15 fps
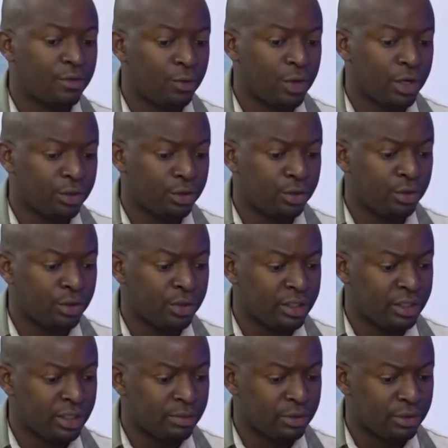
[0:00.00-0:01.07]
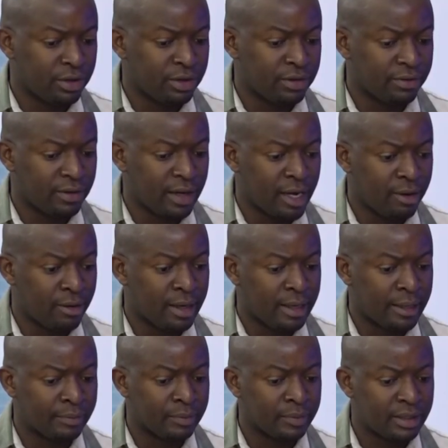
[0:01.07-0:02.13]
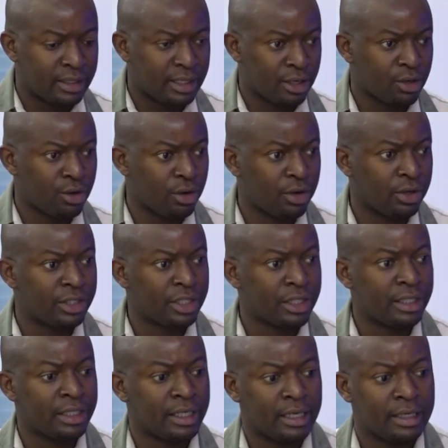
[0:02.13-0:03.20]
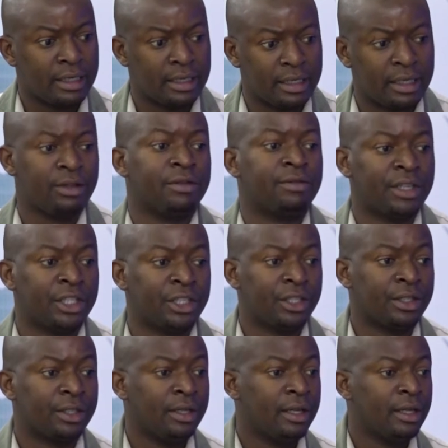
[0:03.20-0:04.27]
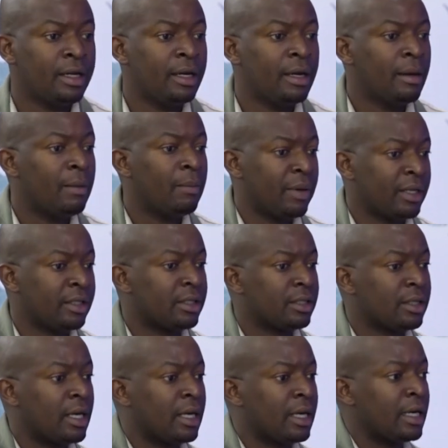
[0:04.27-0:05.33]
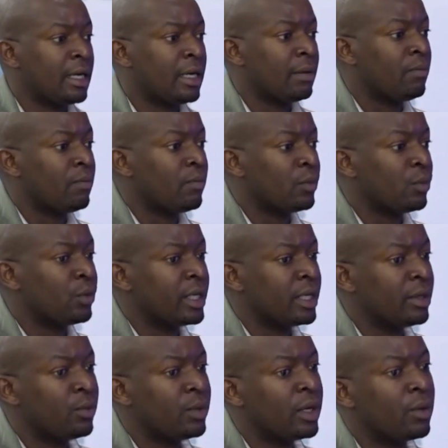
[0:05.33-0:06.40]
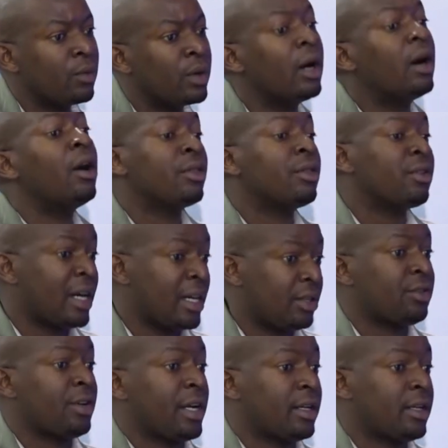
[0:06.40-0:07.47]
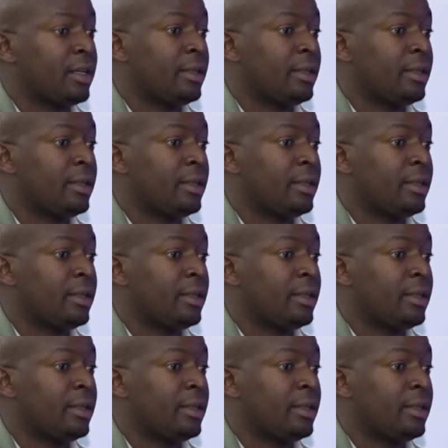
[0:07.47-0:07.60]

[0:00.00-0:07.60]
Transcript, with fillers: work to do in terms of our um, technology and innovation, but um, we we're, we're on the right track. Right.